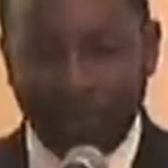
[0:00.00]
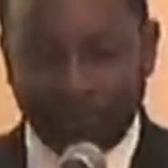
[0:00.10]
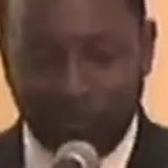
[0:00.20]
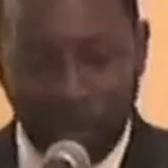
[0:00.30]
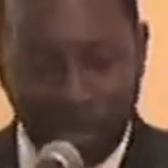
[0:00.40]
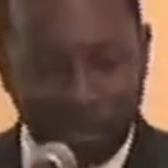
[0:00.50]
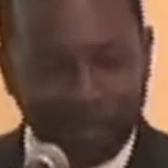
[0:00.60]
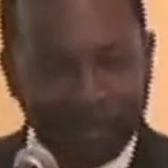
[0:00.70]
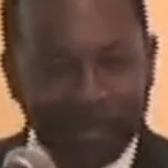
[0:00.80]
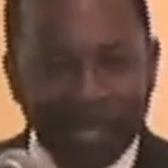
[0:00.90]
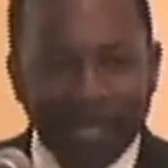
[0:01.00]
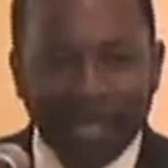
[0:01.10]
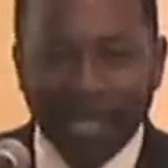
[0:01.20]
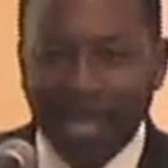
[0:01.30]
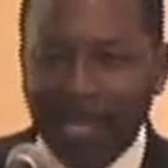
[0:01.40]
off the wall
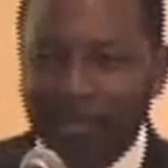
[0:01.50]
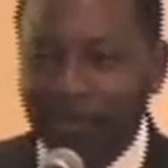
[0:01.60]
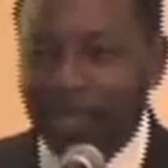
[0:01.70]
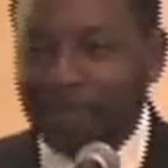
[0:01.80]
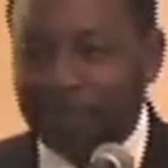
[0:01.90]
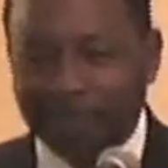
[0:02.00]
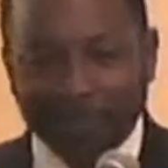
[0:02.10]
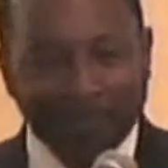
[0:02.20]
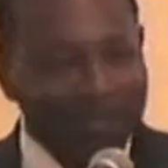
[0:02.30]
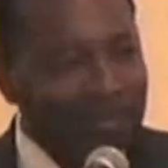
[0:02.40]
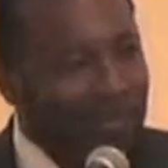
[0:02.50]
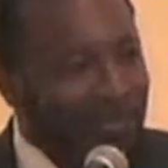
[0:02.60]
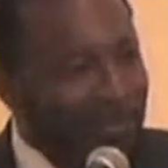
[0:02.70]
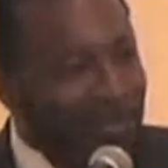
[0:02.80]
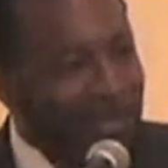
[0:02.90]
and answer
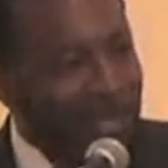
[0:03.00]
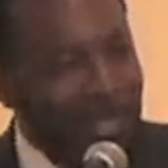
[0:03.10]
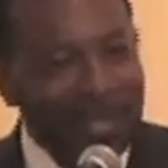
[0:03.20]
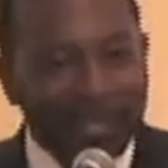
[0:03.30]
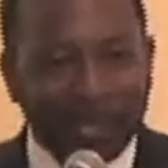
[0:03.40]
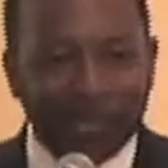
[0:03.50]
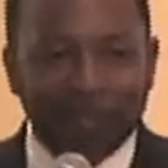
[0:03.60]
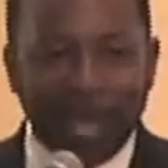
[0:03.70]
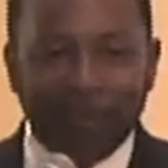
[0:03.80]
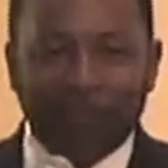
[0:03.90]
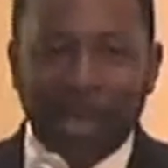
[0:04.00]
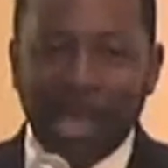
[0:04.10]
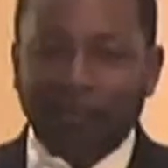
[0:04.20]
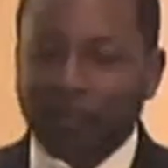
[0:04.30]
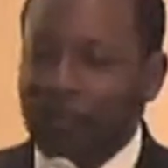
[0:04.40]
it. So it was about
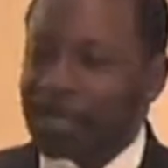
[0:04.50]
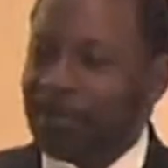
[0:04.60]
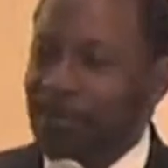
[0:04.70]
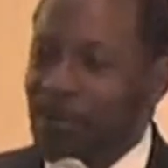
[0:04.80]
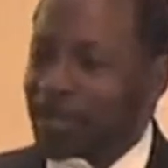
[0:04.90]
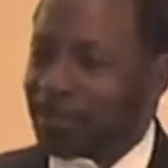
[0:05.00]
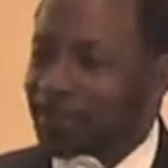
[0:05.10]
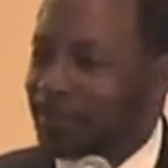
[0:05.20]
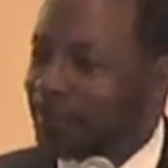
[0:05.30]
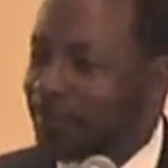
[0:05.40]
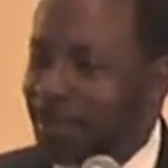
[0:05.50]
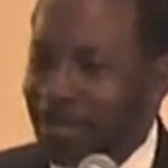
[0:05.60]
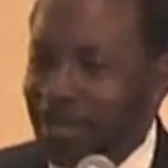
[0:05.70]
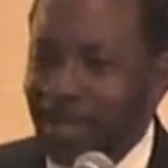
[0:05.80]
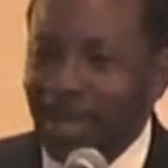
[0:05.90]
5:30 in the morning,
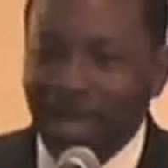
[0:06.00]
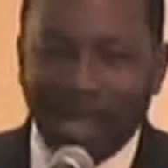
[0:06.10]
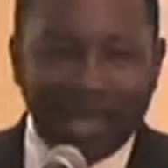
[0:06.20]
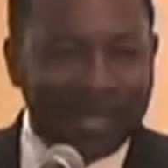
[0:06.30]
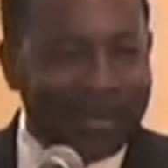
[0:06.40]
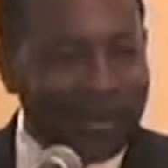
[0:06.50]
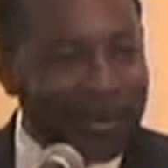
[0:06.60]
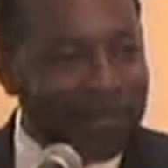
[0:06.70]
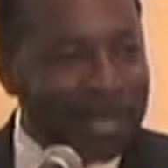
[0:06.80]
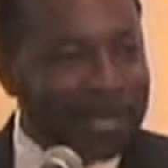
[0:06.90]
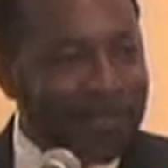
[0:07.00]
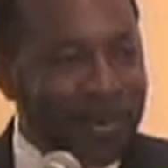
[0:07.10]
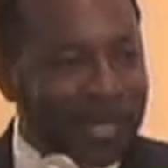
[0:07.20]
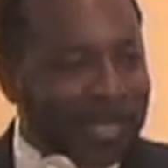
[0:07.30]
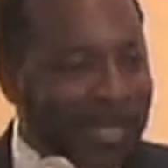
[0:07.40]
and on a Monday
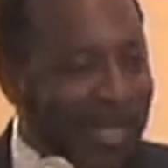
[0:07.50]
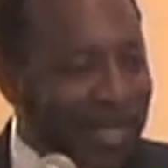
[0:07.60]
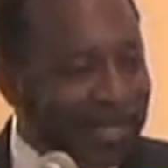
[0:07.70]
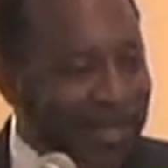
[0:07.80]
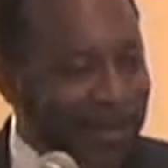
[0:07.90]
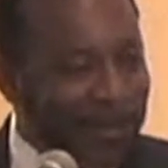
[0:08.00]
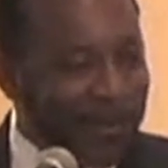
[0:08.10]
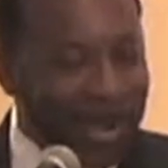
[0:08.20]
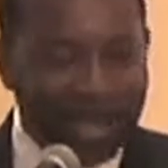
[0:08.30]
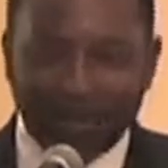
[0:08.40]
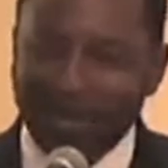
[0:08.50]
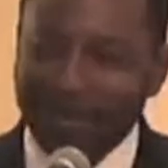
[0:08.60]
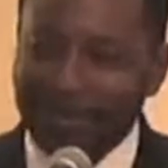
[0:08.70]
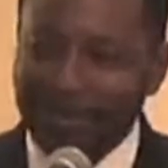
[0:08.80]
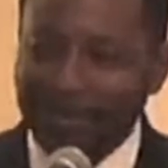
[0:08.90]
morning, and I tell my wife, you know,